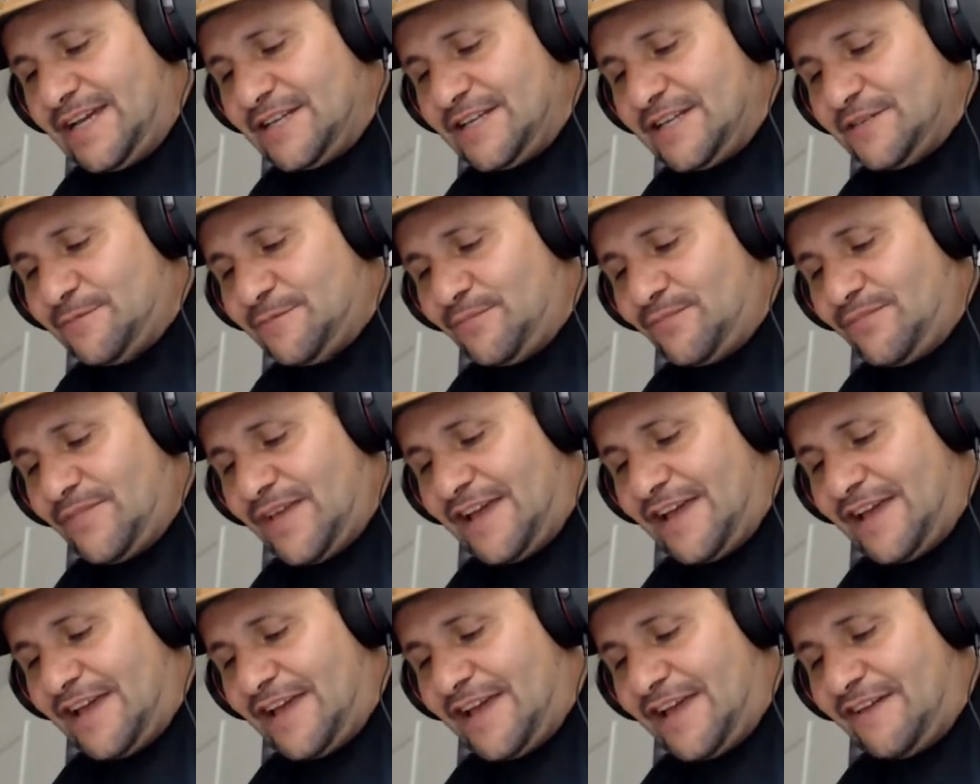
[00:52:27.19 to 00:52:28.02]

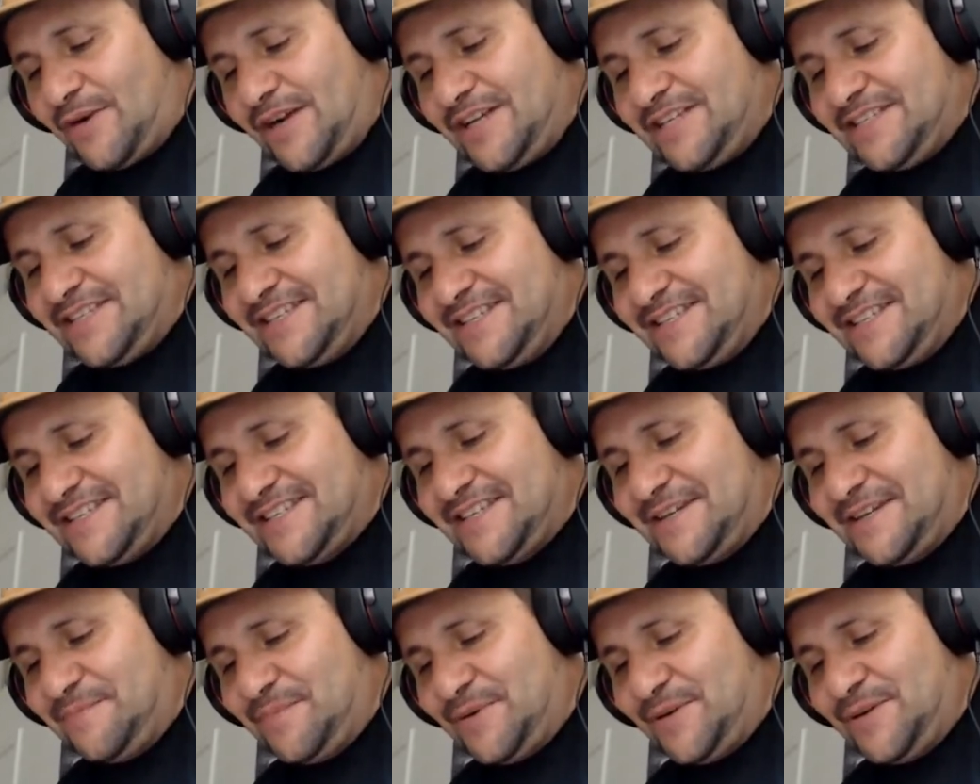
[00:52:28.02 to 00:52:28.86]
half price in
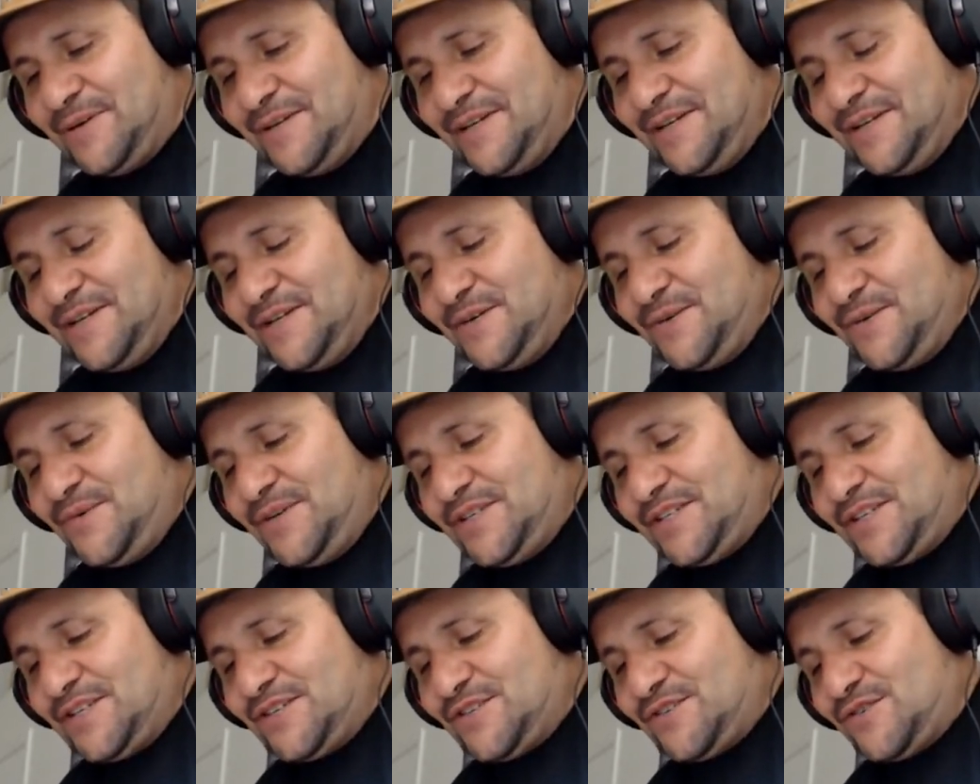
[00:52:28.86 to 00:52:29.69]
December,
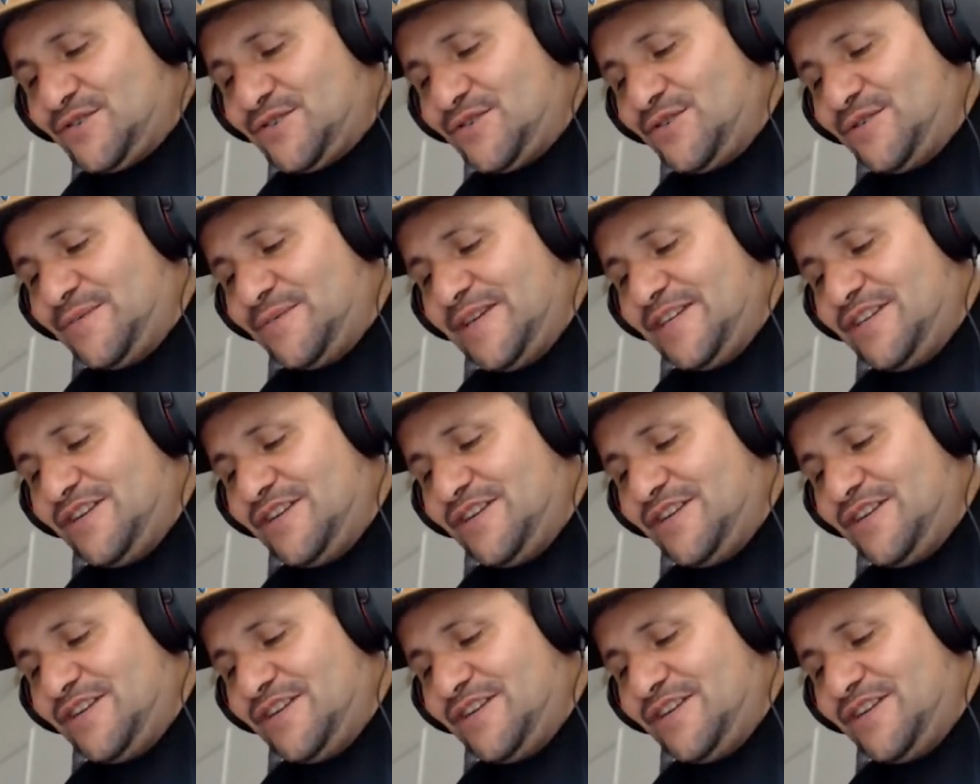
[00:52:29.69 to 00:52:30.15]
which is true.